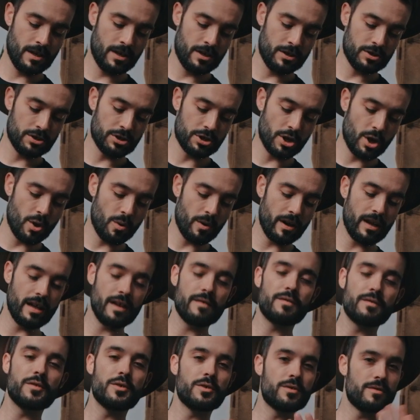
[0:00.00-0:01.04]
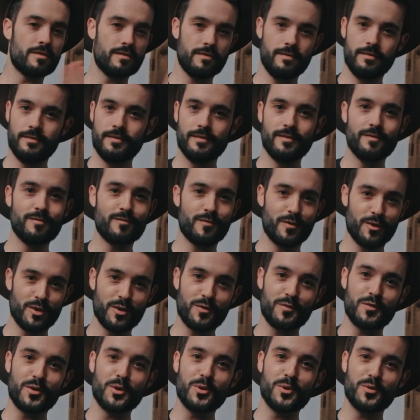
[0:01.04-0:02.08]
So if, for the
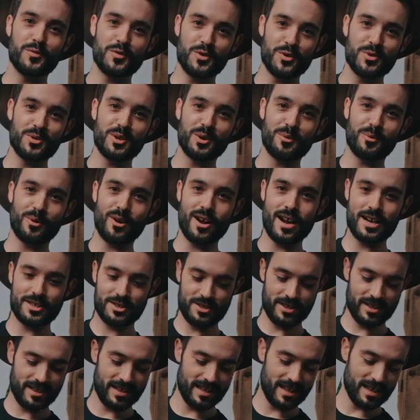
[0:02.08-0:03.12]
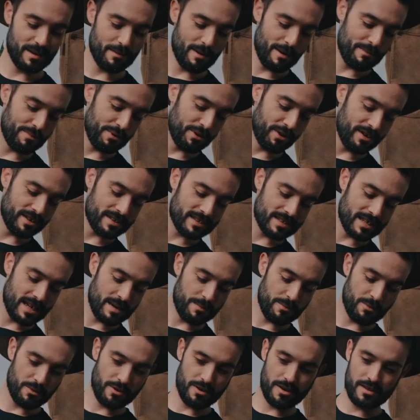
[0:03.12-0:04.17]
few of you that were actually thinking about putting a
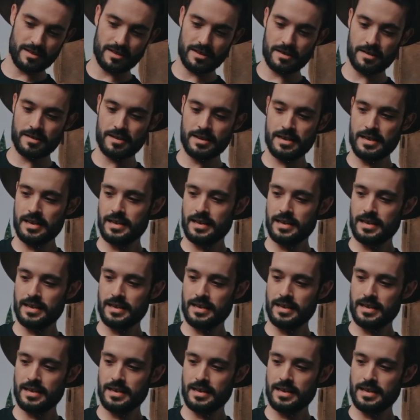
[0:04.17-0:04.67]
skateboard on there,